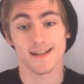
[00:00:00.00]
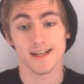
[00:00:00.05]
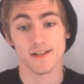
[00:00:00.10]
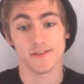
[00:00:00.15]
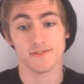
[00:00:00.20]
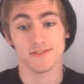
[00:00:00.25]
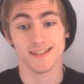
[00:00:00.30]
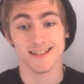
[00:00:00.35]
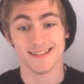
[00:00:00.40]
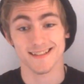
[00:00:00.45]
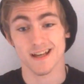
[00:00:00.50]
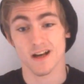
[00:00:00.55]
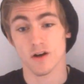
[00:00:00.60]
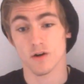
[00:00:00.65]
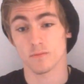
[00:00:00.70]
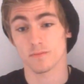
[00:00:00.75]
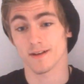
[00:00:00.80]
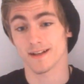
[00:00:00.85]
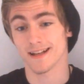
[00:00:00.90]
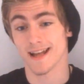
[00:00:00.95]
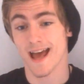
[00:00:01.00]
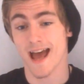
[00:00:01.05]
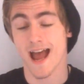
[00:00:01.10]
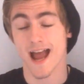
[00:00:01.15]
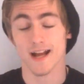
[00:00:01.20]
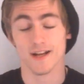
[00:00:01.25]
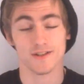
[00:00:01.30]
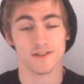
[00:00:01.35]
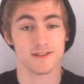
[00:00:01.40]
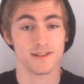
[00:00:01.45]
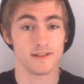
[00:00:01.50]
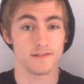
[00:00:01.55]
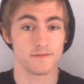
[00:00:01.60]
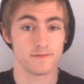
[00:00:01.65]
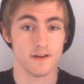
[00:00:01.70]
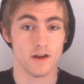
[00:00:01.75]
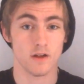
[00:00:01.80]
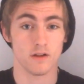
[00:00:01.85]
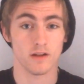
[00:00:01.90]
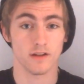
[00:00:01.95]
I've sought help and actually
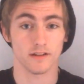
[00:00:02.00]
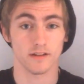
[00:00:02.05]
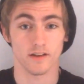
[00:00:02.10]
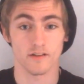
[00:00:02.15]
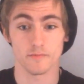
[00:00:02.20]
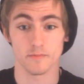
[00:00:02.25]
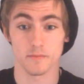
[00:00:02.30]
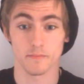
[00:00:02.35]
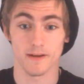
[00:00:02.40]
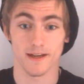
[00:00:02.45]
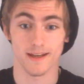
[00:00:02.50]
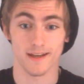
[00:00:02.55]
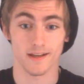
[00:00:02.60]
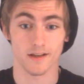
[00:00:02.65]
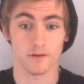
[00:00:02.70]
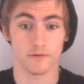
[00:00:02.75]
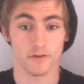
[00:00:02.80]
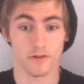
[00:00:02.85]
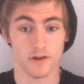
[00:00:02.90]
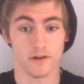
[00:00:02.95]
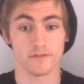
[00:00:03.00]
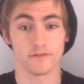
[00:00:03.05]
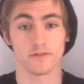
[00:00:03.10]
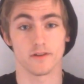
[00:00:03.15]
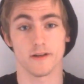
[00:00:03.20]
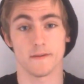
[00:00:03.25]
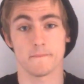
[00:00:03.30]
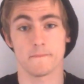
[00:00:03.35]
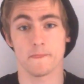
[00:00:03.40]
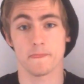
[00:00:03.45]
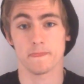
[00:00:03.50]
felt like I've been making a recovery.